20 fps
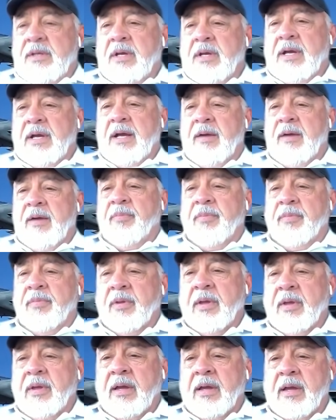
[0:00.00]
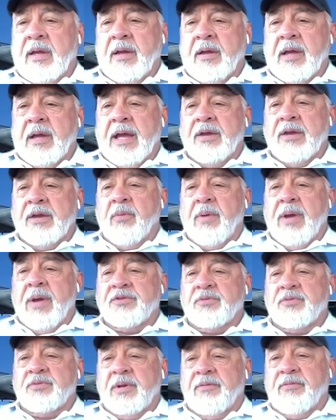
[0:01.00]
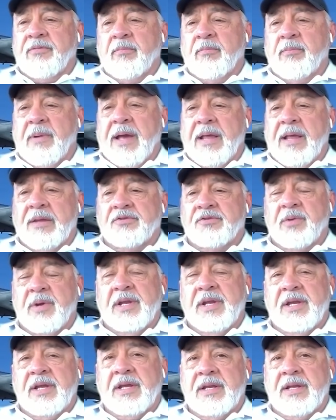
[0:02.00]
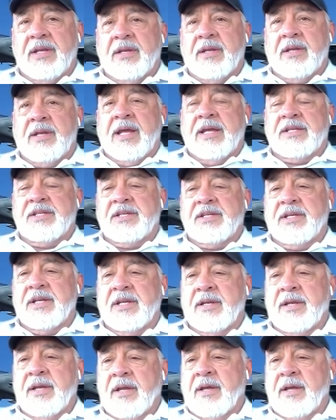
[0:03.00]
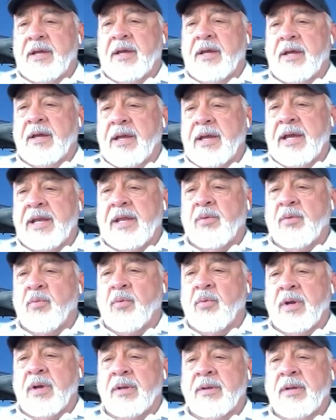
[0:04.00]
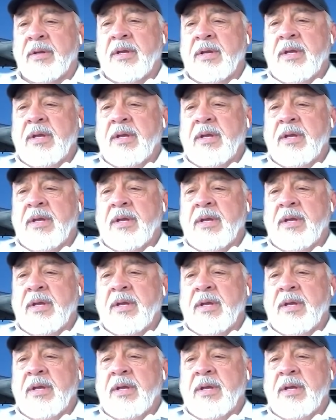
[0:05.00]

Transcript: Um, uh, I graduated from pilot training in nineteen eighty-one,